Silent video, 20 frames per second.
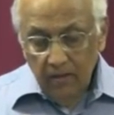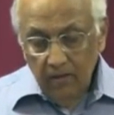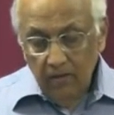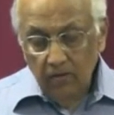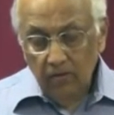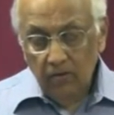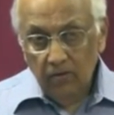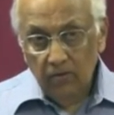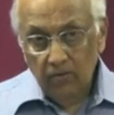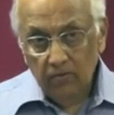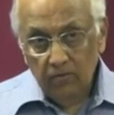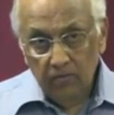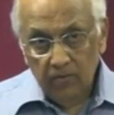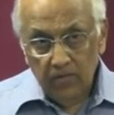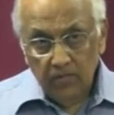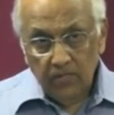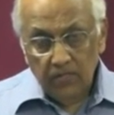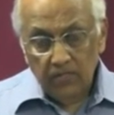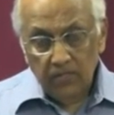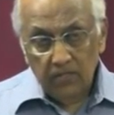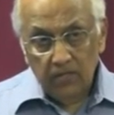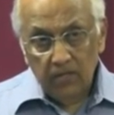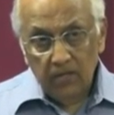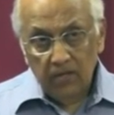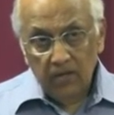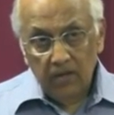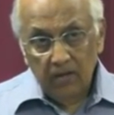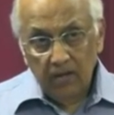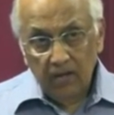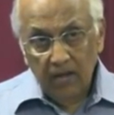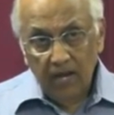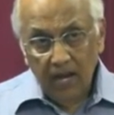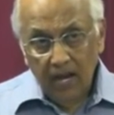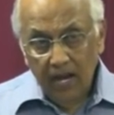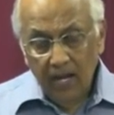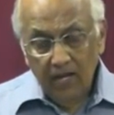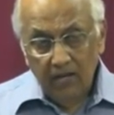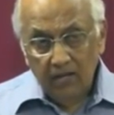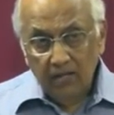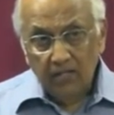You know, this,
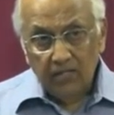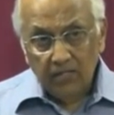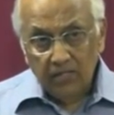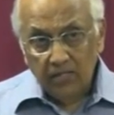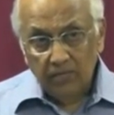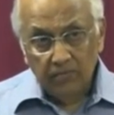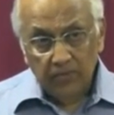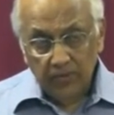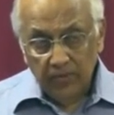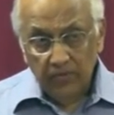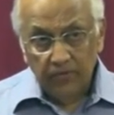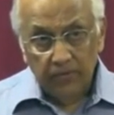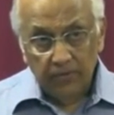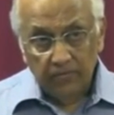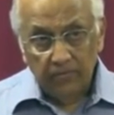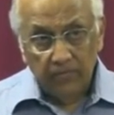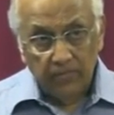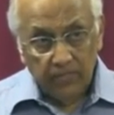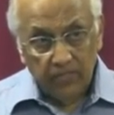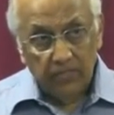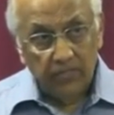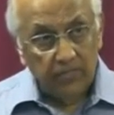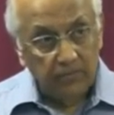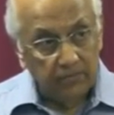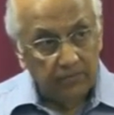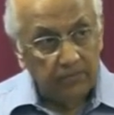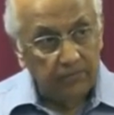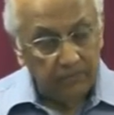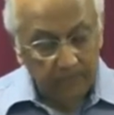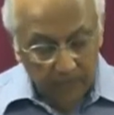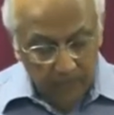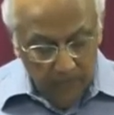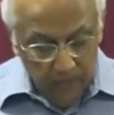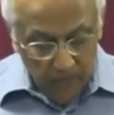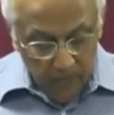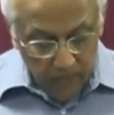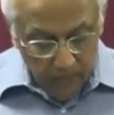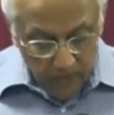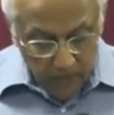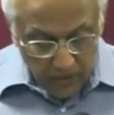I learned something from this
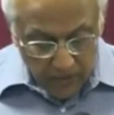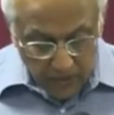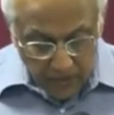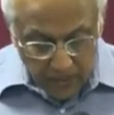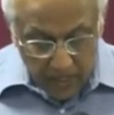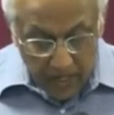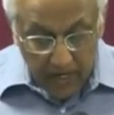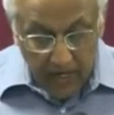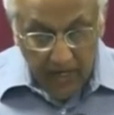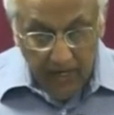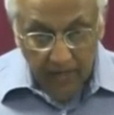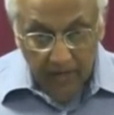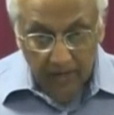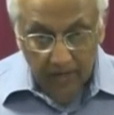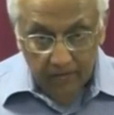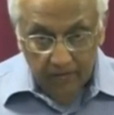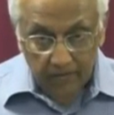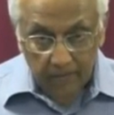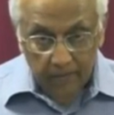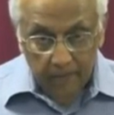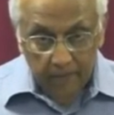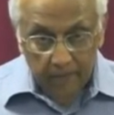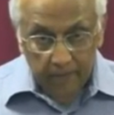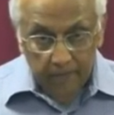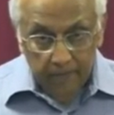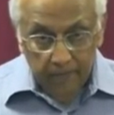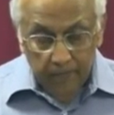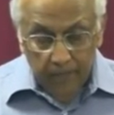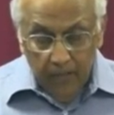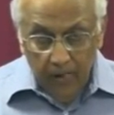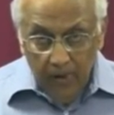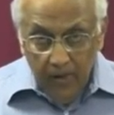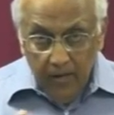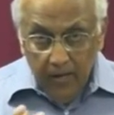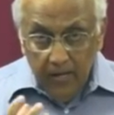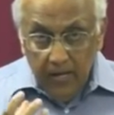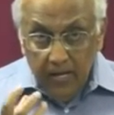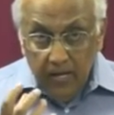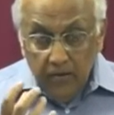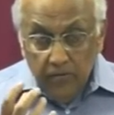verse 9.
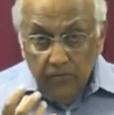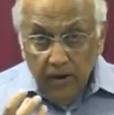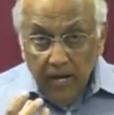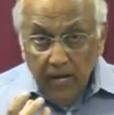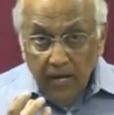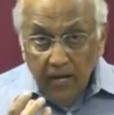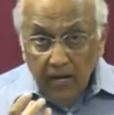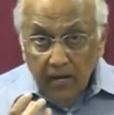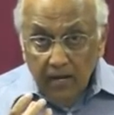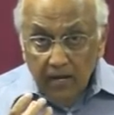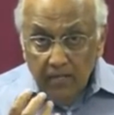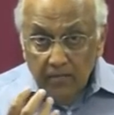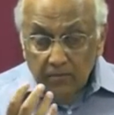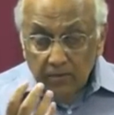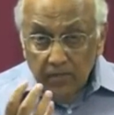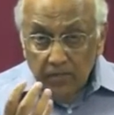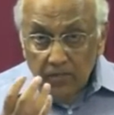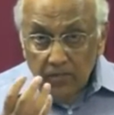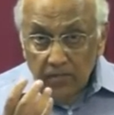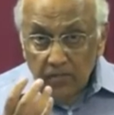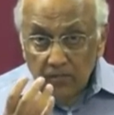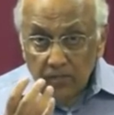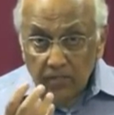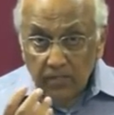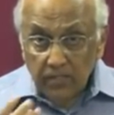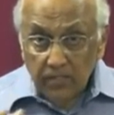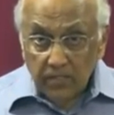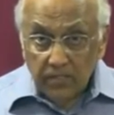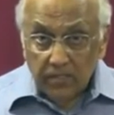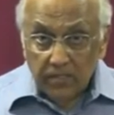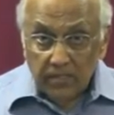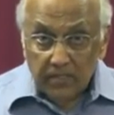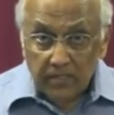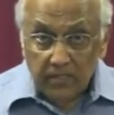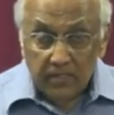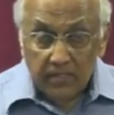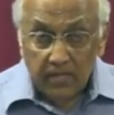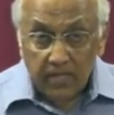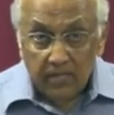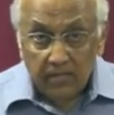He recognized when he saw Jesus, and
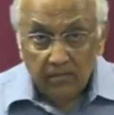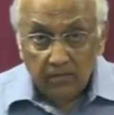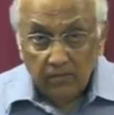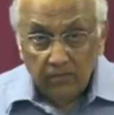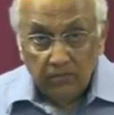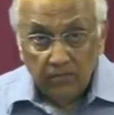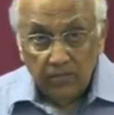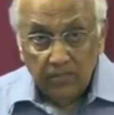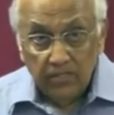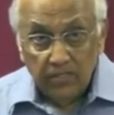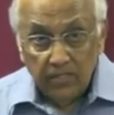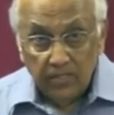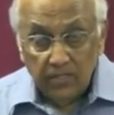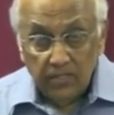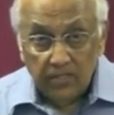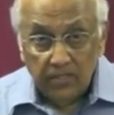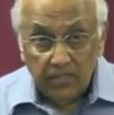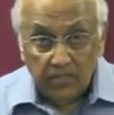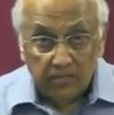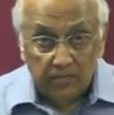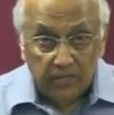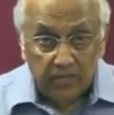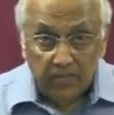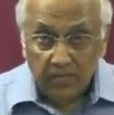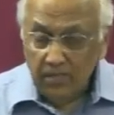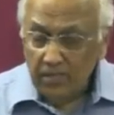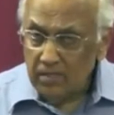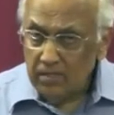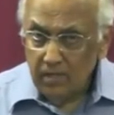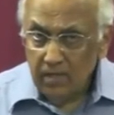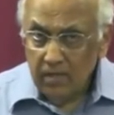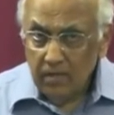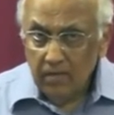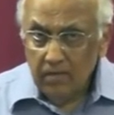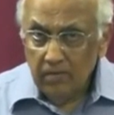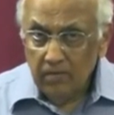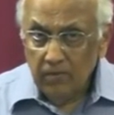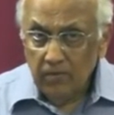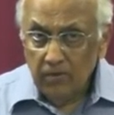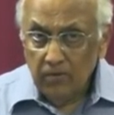he said, I don't know who this Jesus is, but he's,
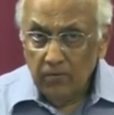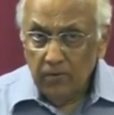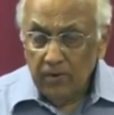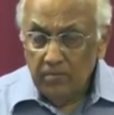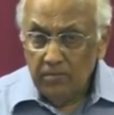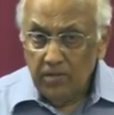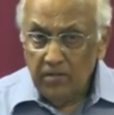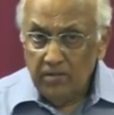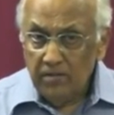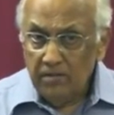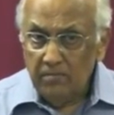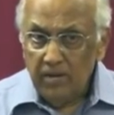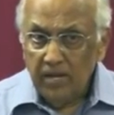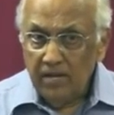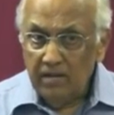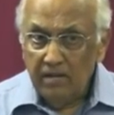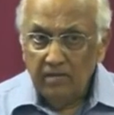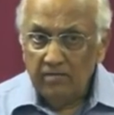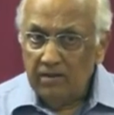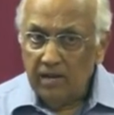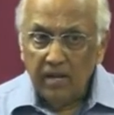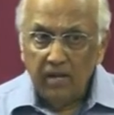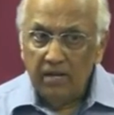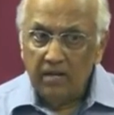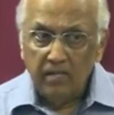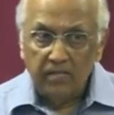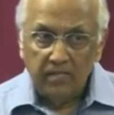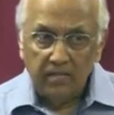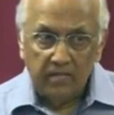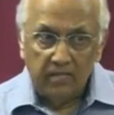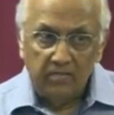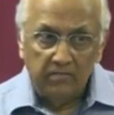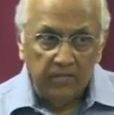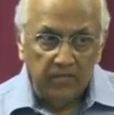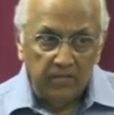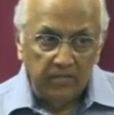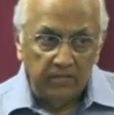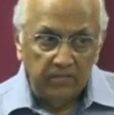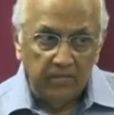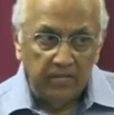you know, one military man can recognize another
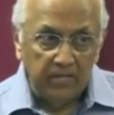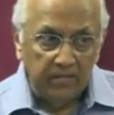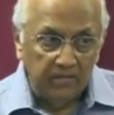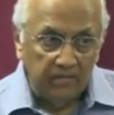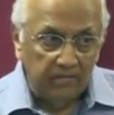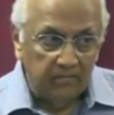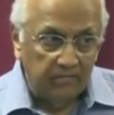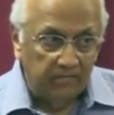military man.